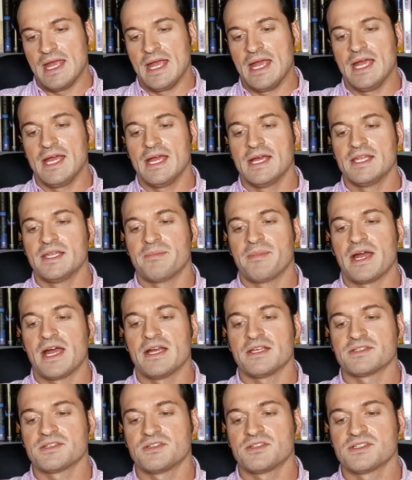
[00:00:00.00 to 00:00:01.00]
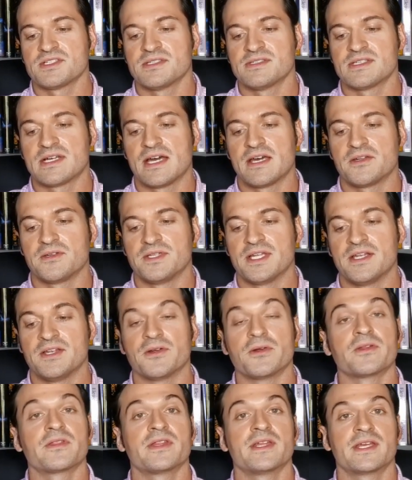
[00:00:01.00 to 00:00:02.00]
And the passage is entitled An
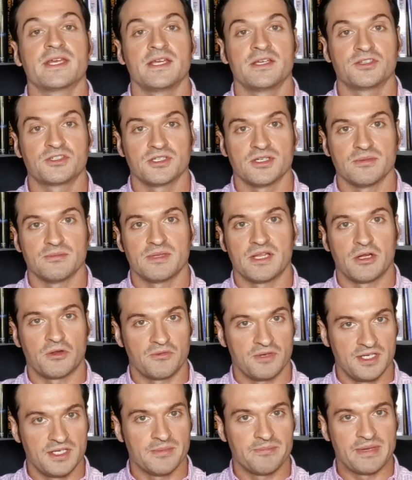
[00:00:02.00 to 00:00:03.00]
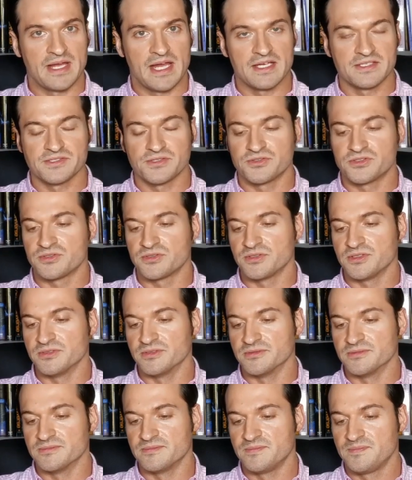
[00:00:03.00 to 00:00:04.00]
Earthly Kingship. I'll read the passage to
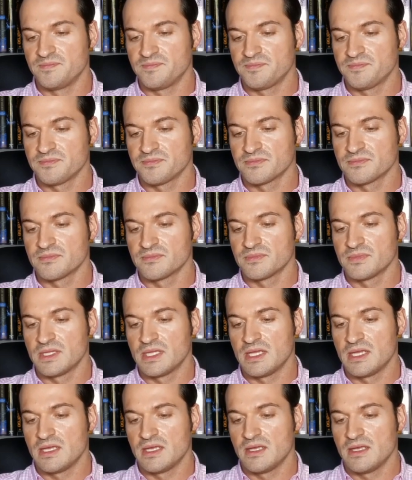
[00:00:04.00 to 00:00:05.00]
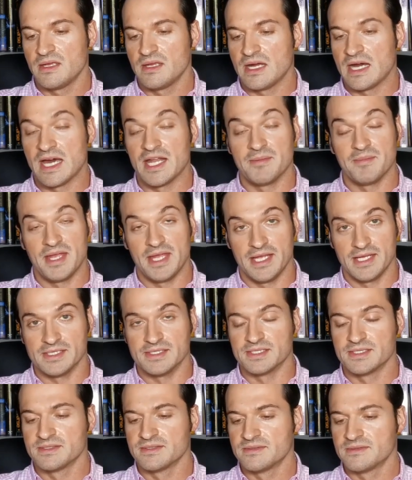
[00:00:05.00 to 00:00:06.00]
you. Item
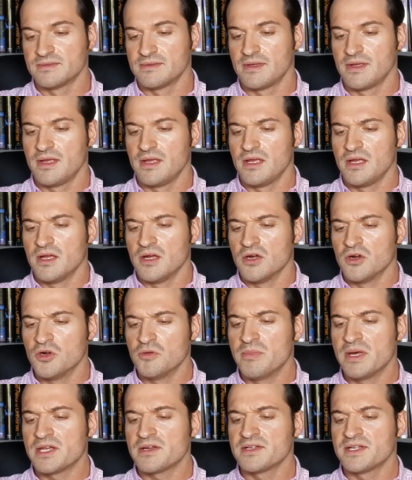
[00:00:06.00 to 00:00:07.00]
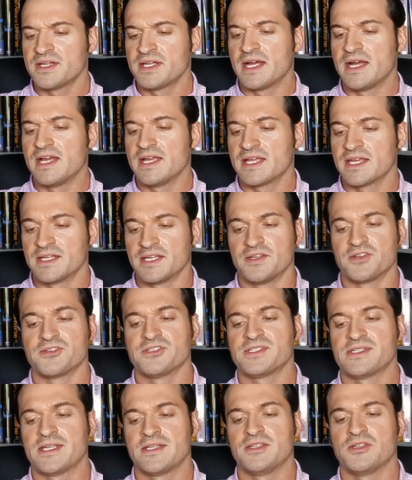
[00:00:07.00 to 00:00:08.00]
8. Who better than I can
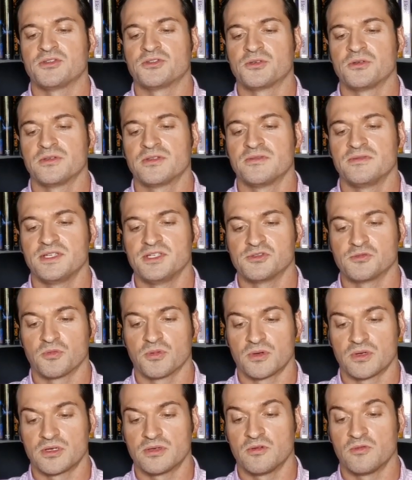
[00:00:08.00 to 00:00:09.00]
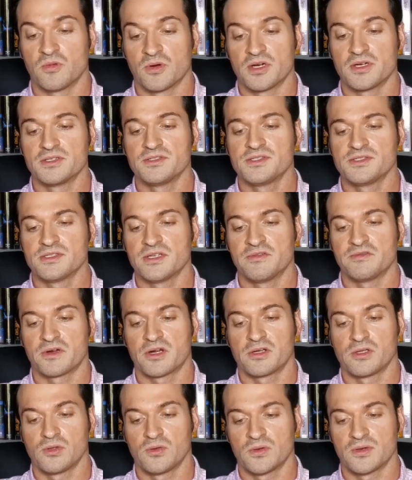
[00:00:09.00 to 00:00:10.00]
understand the truth of these words of
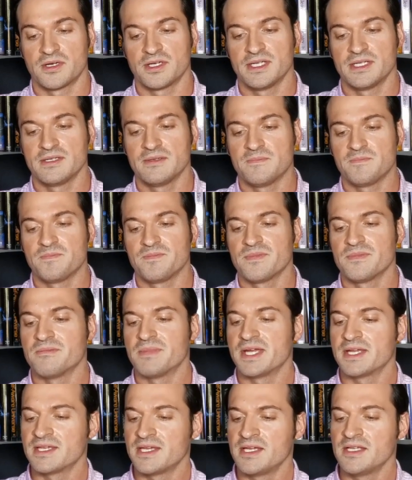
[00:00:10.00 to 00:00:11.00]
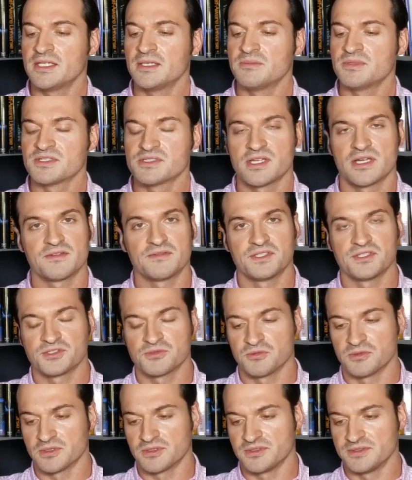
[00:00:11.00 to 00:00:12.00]
our Lord, My kingdom is not of
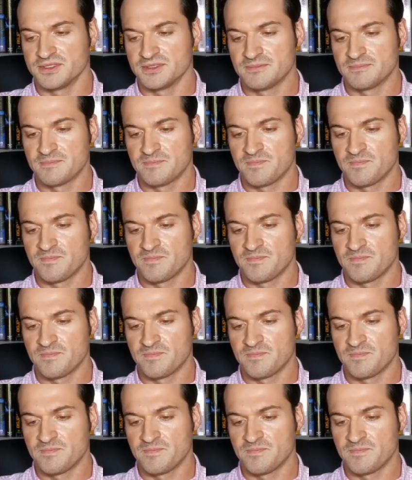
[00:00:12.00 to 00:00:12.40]
this world.